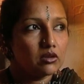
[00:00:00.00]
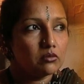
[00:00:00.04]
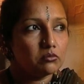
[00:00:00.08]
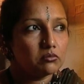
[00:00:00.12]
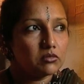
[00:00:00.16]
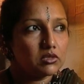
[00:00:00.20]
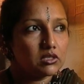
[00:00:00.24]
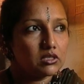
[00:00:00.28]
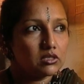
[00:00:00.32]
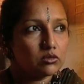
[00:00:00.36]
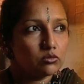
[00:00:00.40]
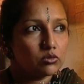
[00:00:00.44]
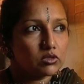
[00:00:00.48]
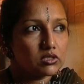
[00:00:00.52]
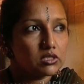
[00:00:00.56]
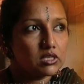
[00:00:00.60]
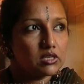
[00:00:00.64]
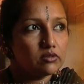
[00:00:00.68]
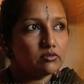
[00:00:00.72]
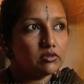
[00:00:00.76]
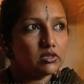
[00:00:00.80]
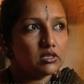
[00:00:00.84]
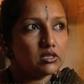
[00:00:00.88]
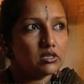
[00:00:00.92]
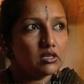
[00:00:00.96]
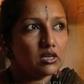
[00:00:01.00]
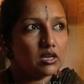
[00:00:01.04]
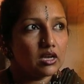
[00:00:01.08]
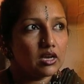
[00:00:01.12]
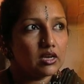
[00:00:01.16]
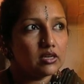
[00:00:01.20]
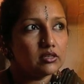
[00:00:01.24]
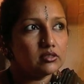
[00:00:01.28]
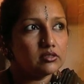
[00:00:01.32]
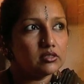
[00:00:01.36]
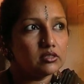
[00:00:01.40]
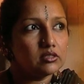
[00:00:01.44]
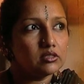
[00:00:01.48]
But it was given
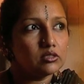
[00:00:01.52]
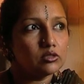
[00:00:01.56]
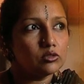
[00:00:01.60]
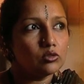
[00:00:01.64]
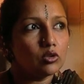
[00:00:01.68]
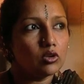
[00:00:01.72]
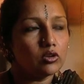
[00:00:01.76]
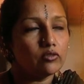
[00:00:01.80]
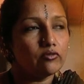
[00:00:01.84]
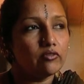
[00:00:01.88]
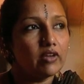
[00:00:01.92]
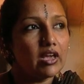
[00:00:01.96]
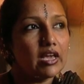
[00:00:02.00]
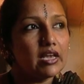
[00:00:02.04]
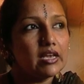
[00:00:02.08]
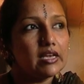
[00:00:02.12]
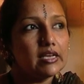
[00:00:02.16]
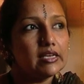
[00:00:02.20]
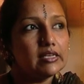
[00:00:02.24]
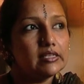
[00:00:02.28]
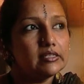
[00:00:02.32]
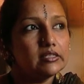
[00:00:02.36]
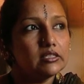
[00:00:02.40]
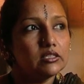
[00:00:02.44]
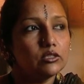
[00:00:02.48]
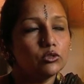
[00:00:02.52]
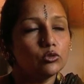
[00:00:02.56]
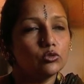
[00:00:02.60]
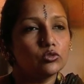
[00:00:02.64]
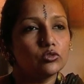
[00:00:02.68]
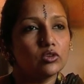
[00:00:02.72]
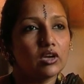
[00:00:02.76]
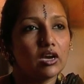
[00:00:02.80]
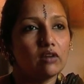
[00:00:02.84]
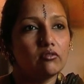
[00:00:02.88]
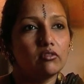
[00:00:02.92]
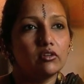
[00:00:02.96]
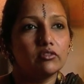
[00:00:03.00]
as it is not very easy to
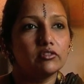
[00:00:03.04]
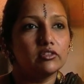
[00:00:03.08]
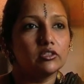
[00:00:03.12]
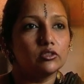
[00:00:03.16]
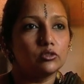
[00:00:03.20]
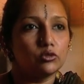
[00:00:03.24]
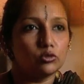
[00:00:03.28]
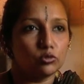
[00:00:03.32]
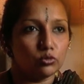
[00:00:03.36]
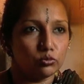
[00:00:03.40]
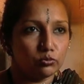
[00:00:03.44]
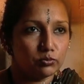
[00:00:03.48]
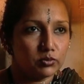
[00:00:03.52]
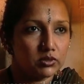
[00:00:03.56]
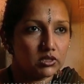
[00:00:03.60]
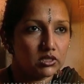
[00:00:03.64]
travel with a troupe,